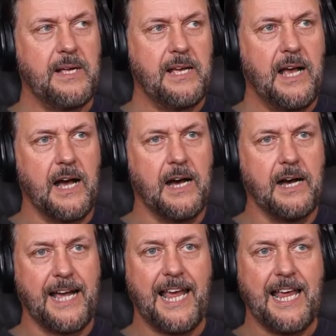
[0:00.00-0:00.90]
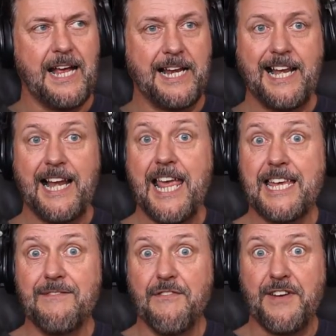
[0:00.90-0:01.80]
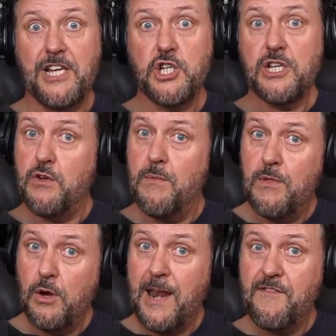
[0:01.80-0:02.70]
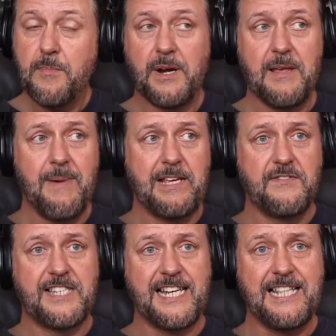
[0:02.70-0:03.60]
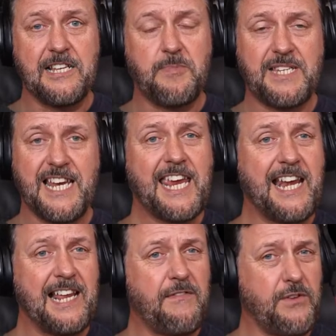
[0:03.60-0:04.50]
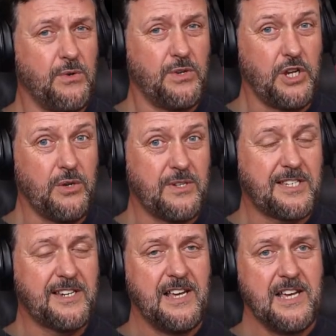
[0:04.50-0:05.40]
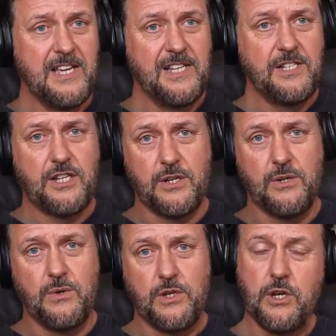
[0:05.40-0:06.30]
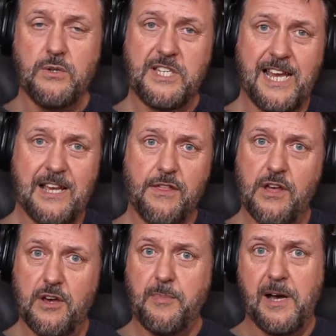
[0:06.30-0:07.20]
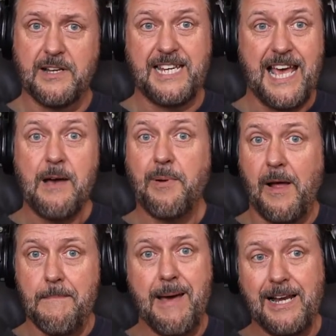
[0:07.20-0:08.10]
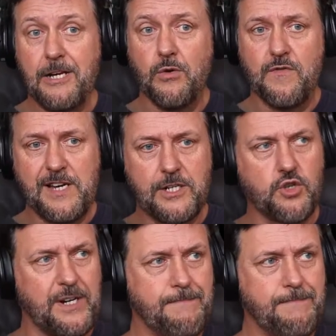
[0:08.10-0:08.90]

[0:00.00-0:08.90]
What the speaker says: a little hidden feature. Not everybody may have seen this, particularly if you're used to using a third-party app like Melon or Restream.